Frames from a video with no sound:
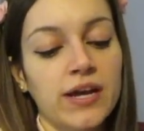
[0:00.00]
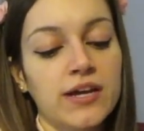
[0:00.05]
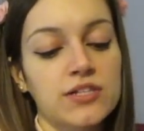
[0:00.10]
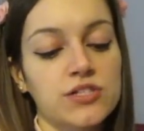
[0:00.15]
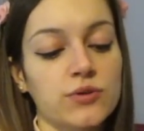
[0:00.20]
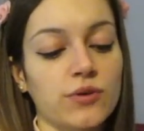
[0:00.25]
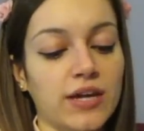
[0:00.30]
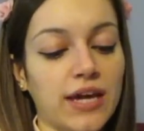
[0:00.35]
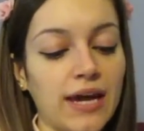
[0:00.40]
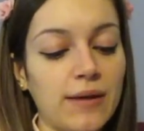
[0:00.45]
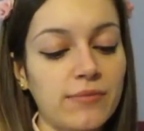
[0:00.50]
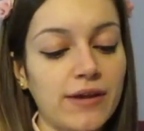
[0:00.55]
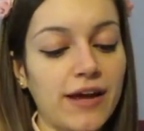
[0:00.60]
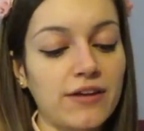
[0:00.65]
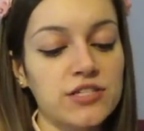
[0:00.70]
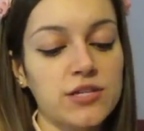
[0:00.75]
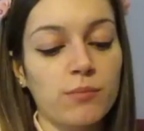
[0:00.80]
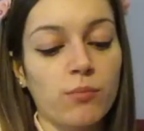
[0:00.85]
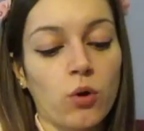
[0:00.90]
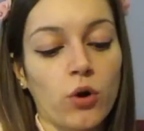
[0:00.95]
So it came
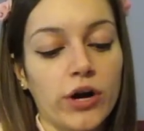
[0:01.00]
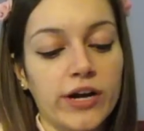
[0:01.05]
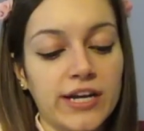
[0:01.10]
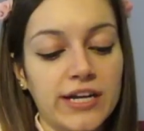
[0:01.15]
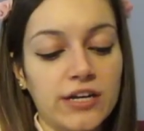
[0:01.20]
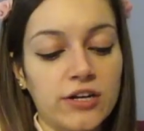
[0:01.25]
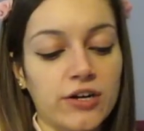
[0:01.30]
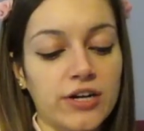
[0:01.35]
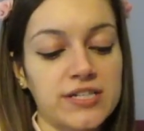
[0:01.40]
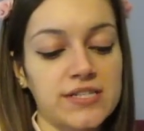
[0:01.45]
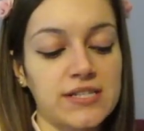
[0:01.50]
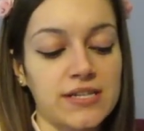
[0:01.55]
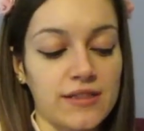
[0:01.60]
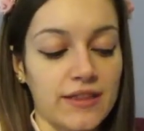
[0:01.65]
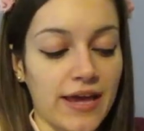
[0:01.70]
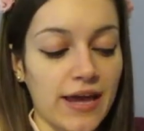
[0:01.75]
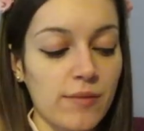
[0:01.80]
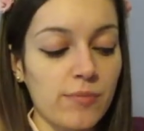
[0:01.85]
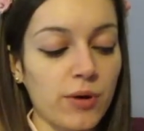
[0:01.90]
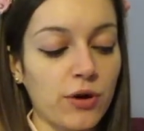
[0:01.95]
down to Morgan and Chrissy.
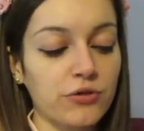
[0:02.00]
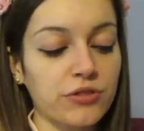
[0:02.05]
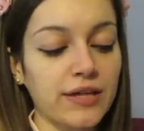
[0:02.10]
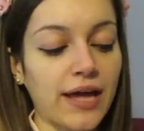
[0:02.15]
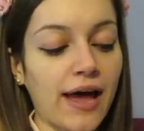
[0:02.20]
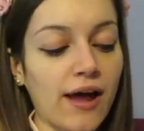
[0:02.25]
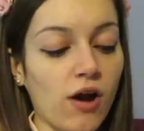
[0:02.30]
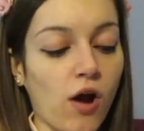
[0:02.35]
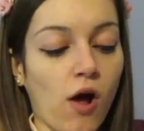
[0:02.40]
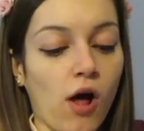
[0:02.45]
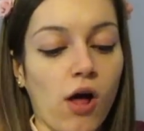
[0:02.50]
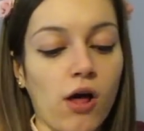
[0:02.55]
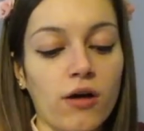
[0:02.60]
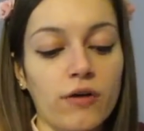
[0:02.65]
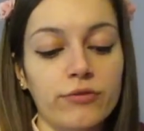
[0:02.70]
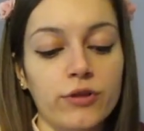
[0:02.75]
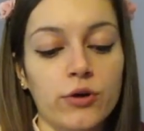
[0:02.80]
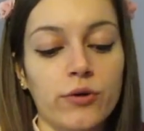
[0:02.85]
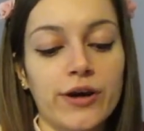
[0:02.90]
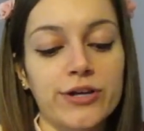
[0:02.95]
They both got all
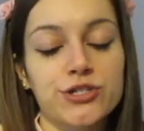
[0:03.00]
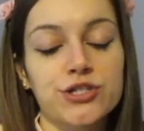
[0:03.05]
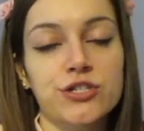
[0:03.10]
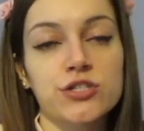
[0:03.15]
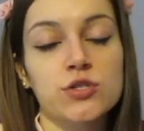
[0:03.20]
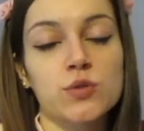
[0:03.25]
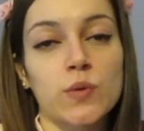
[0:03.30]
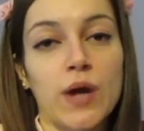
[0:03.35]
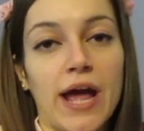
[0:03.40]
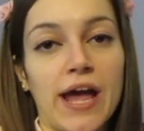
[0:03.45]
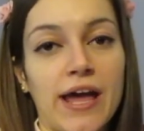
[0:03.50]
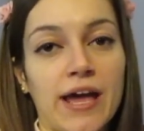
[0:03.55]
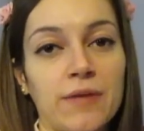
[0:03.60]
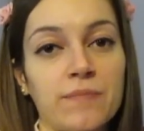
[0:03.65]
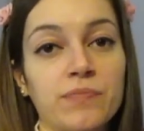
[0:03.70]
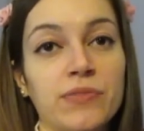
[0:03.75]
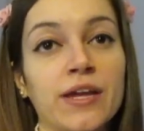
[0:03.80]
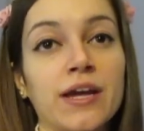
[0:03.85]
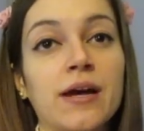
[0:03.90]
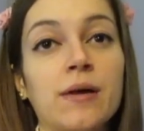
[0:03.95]
of the questions
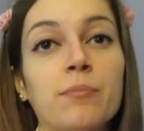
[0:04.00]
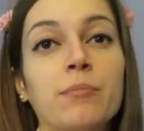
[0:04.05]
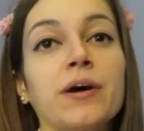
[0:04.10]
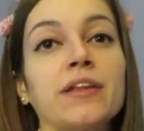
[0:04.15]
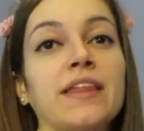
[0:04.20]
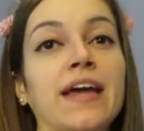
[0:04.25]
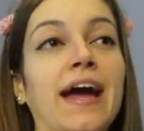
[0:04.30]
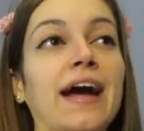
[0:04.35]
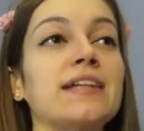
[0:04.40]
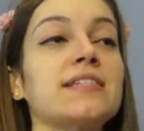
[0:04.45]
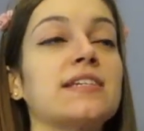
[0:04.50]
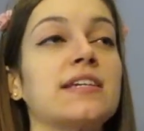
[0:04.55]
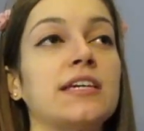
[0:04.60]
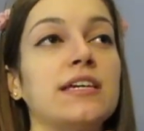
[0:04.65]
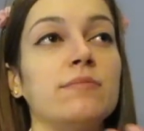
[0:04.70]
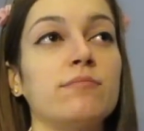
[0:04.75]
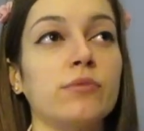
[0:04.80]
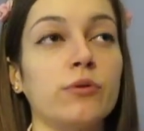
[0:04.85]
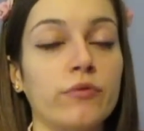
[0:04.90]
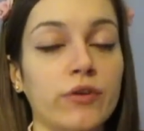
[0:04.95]
right, but they had to
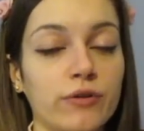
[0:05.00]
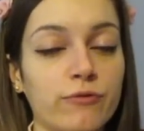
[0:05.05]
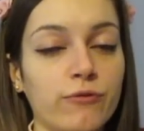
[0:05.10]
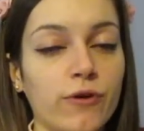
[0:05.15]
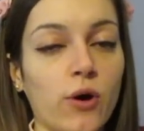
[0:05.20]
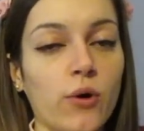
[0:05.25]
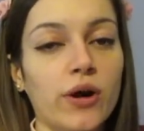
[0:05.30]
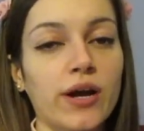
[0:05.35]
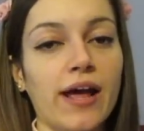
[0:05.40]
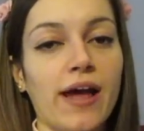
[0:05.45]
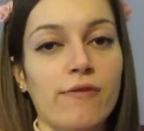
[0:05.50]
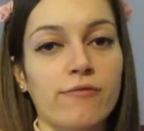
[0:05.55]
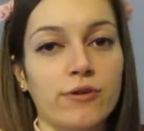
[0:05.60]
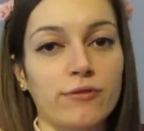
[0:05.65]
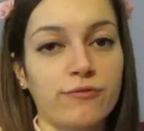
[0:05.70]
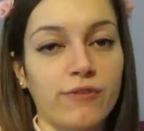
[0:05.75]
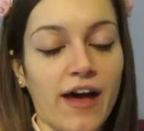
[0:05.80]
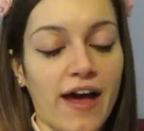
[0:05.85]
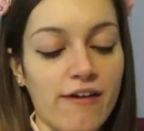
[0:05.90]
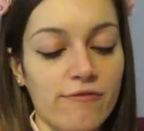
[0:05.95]
keep moving forward every
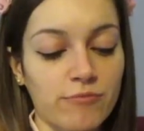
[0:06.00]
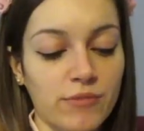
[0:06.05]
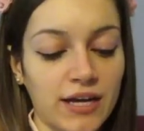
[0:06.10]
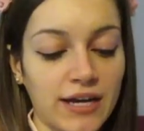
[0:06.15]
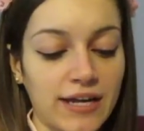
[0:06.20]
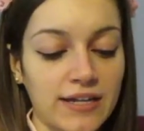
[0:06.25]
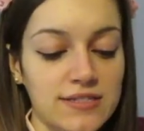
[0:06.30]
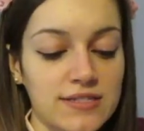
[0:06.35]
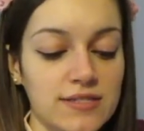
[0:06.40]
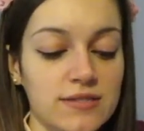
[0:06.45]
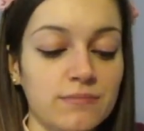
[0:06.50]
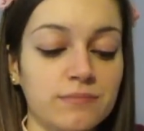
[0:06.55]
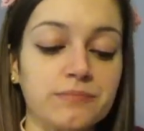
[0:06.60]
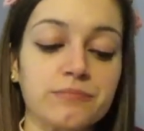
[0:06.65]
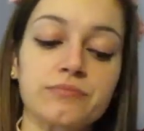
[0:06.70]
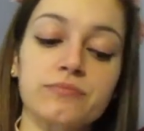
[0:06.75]
5 minutes.